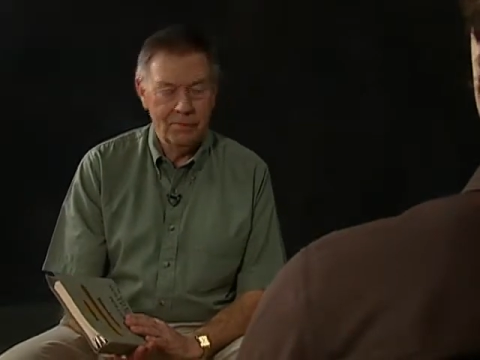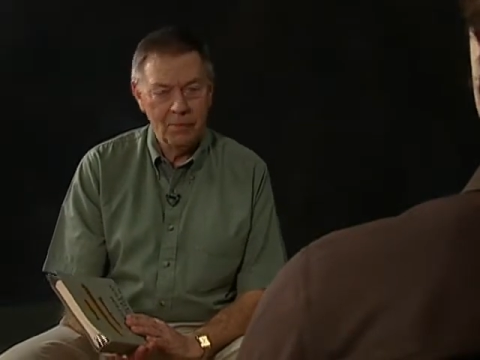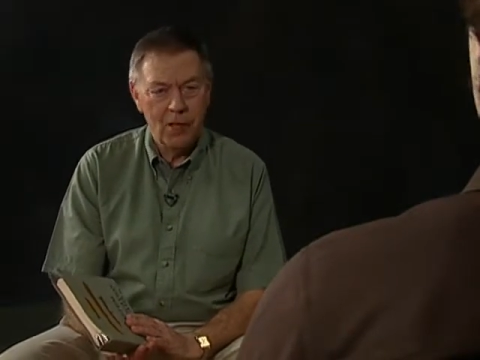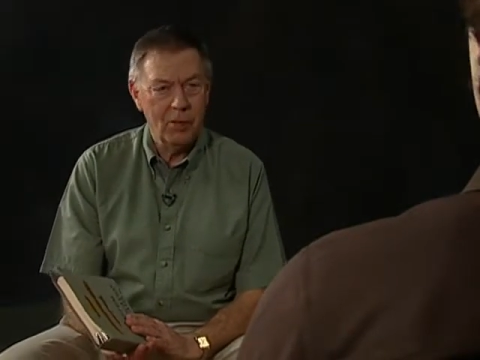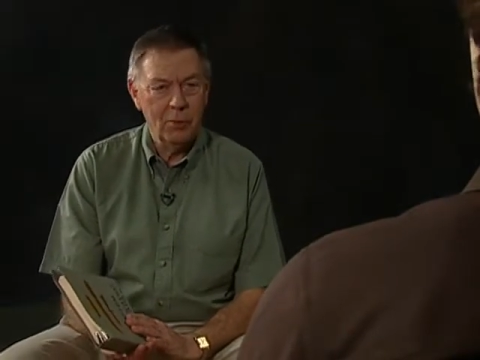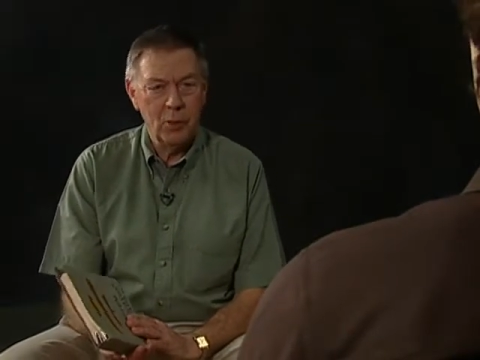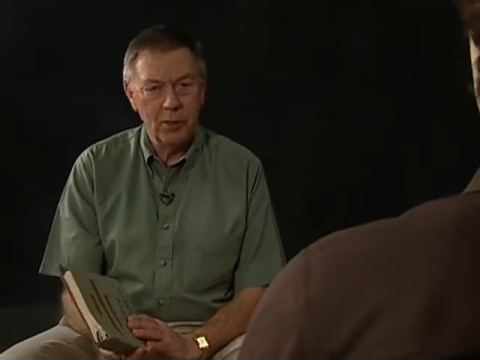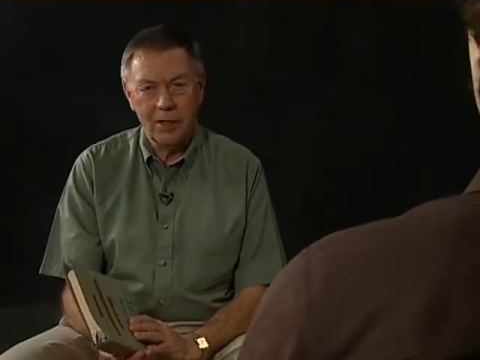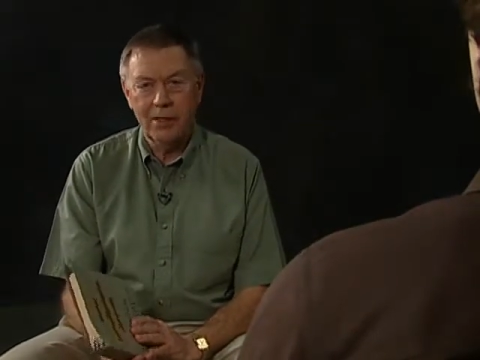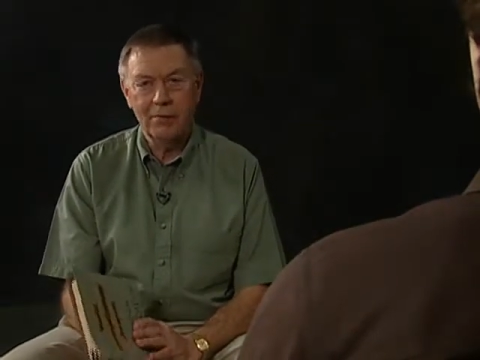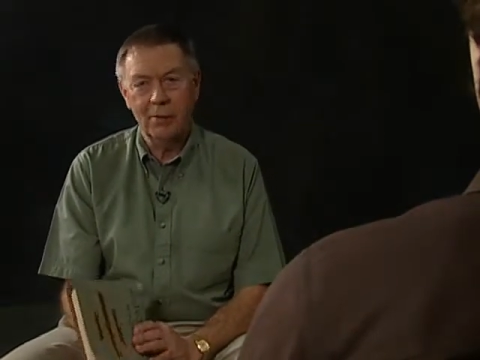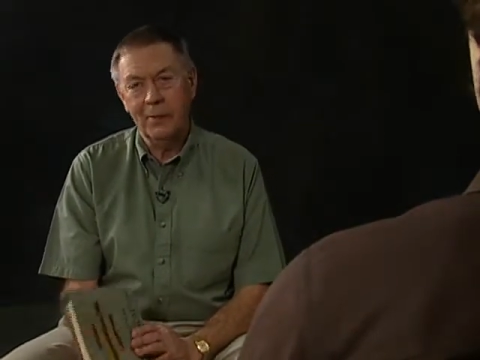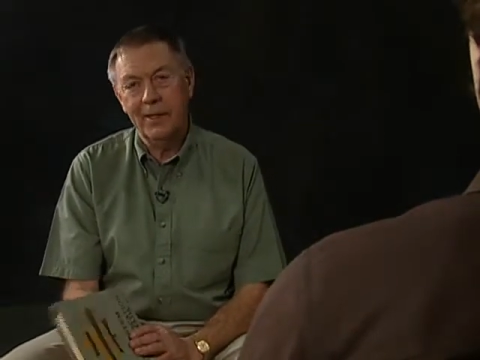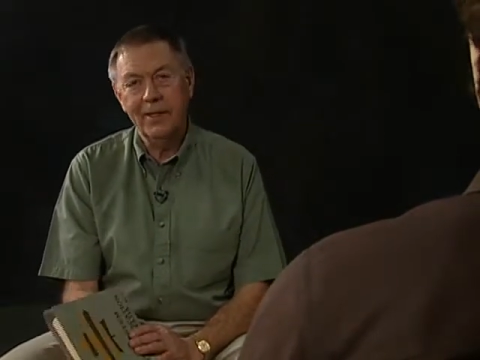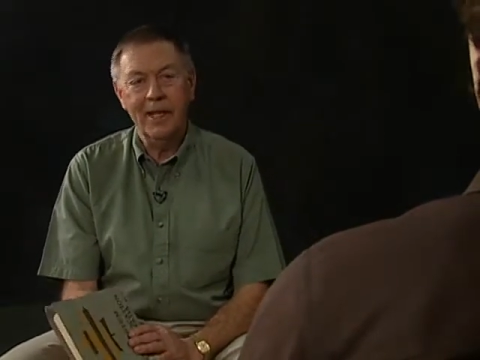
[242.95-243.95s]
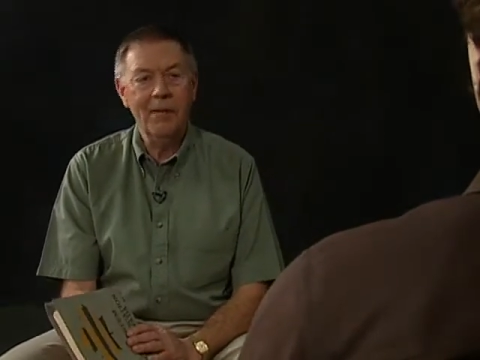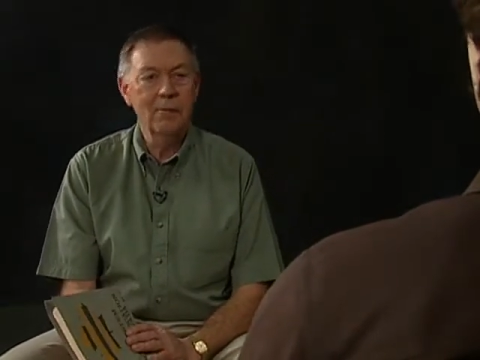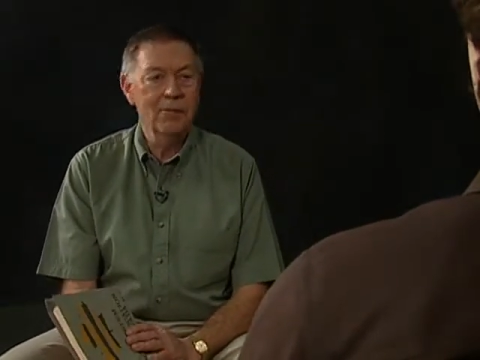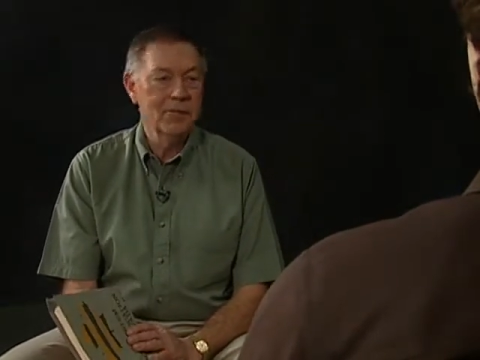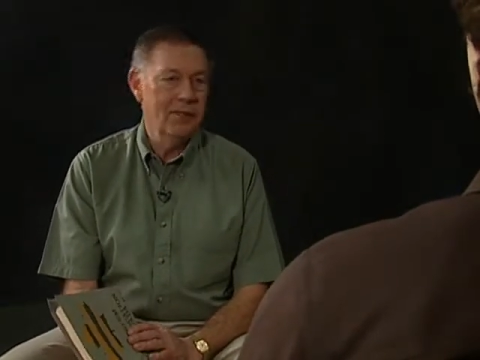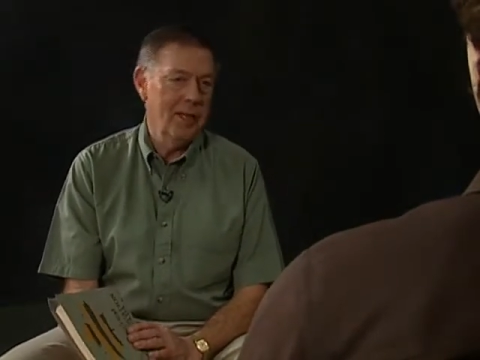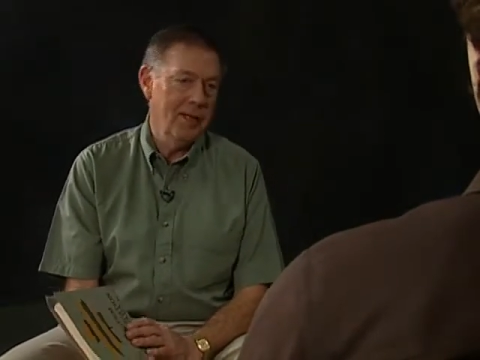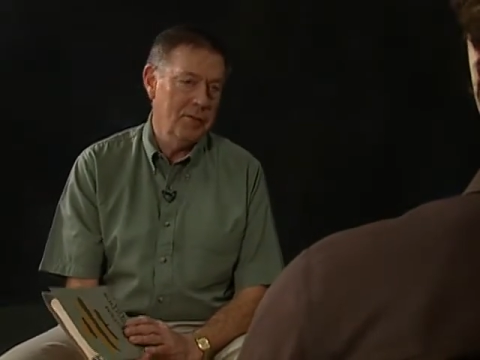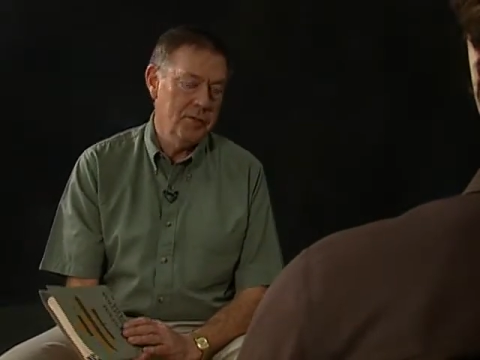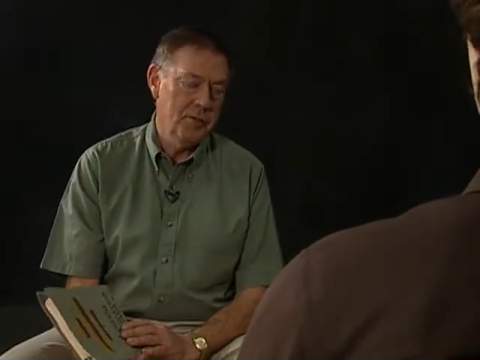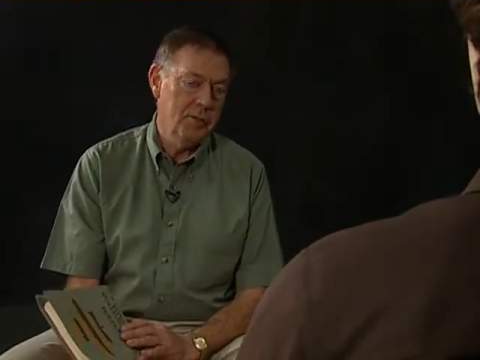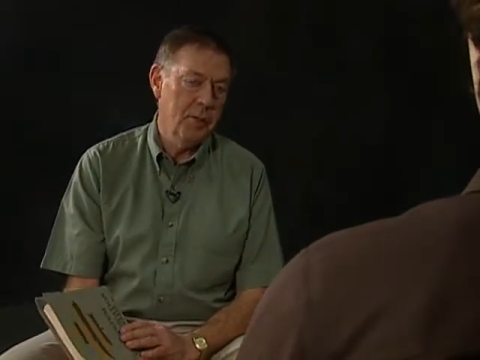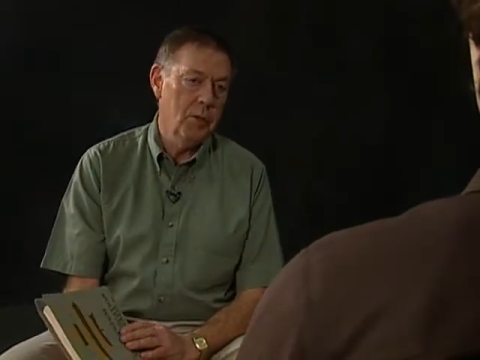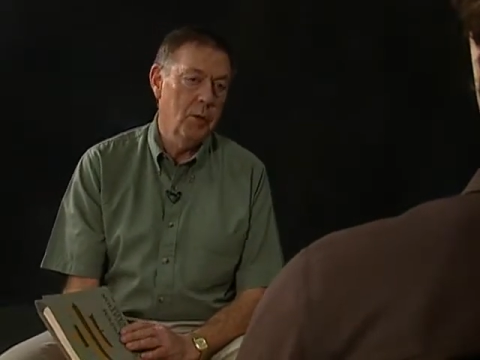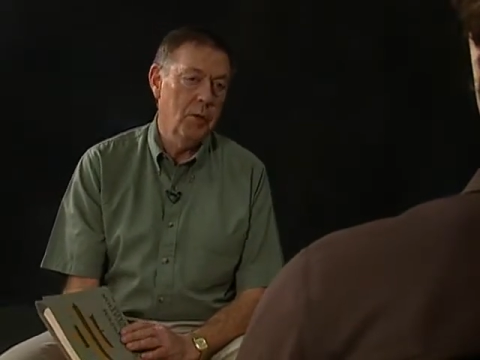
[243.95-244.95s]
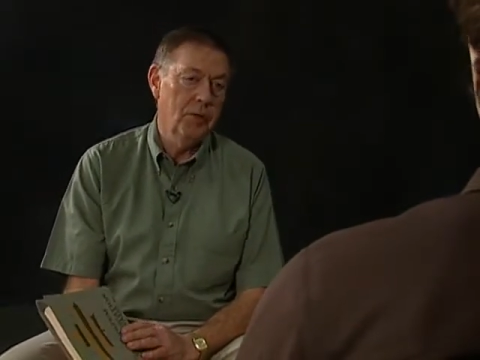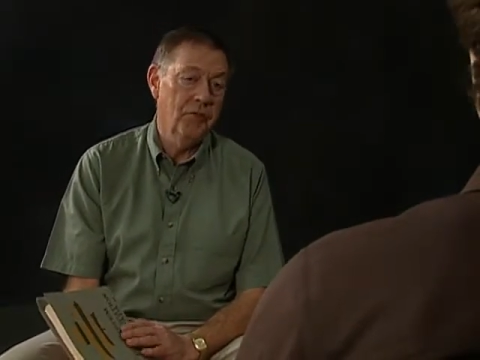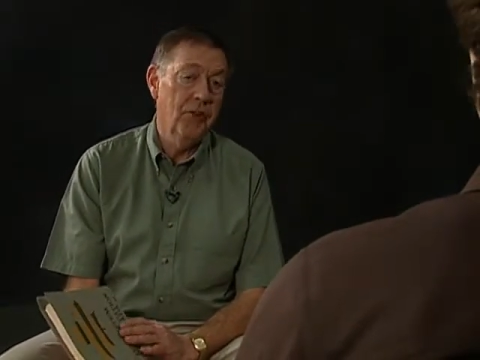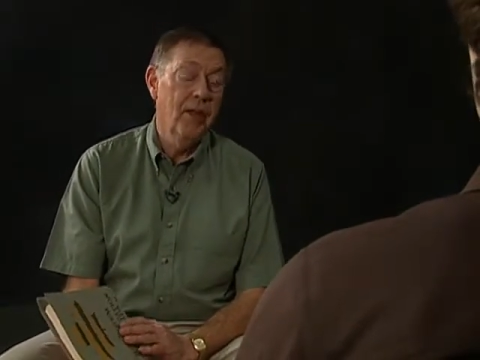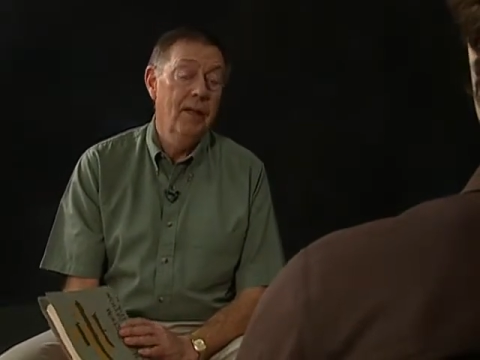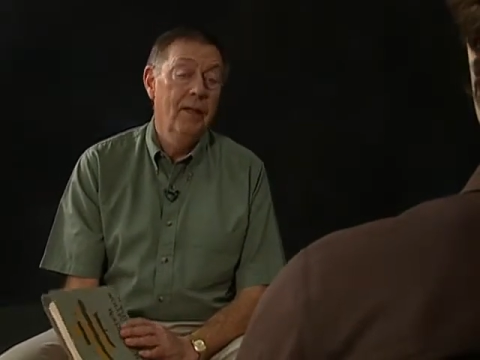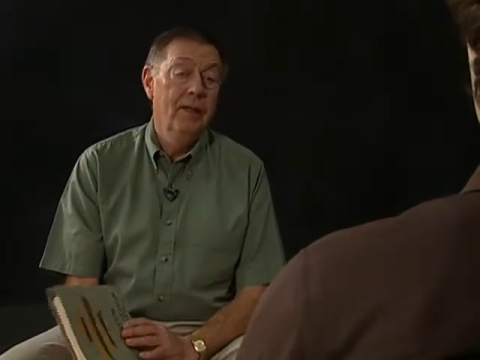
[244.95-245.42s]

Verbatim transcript: cardboard cover, right? And that was, that was the reports.